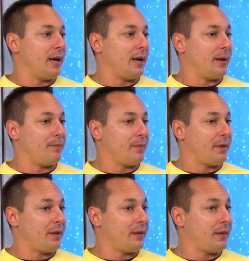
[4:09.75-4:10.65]

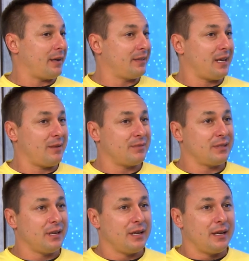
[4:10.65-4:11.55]
A lot of
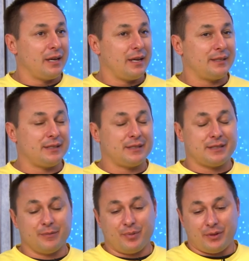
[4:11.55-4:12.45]
times it's as
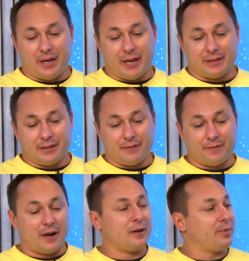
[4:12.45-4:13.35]
simple as a
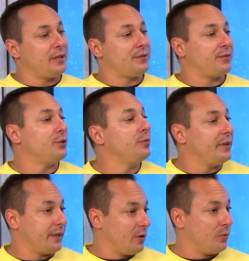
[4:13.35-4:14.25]
fireplace flue
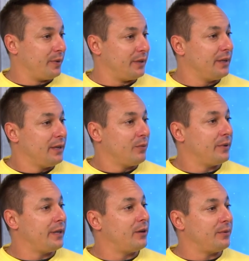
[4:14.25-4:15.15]
being open
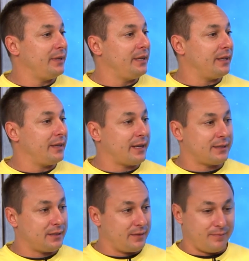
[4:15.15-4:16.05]
when they don't need it.
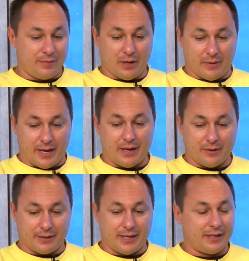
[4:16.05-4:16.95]
That's an 8
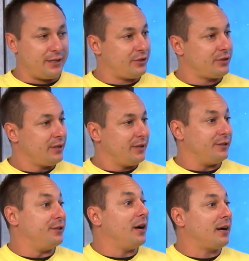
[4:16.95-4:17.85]
or a 10-inch
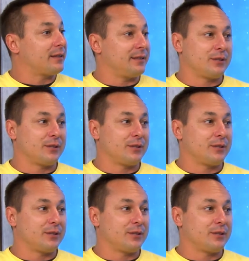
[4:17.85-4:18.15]
duct that's